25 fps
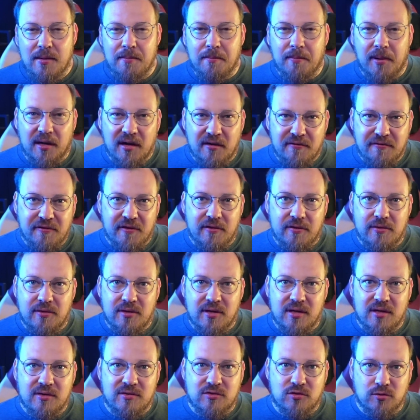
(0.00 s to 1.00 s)
But I found
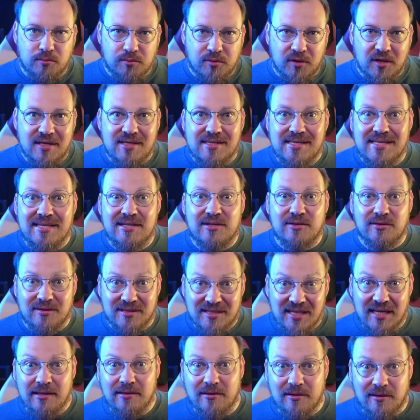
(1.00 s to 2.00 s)
a surprising
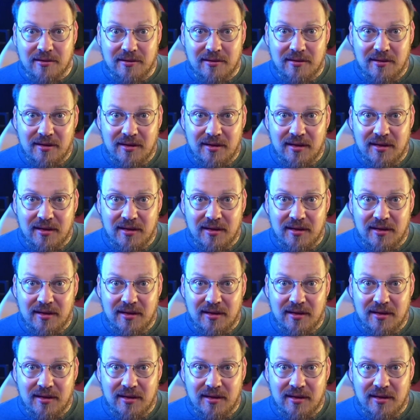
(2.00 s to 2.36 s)
contender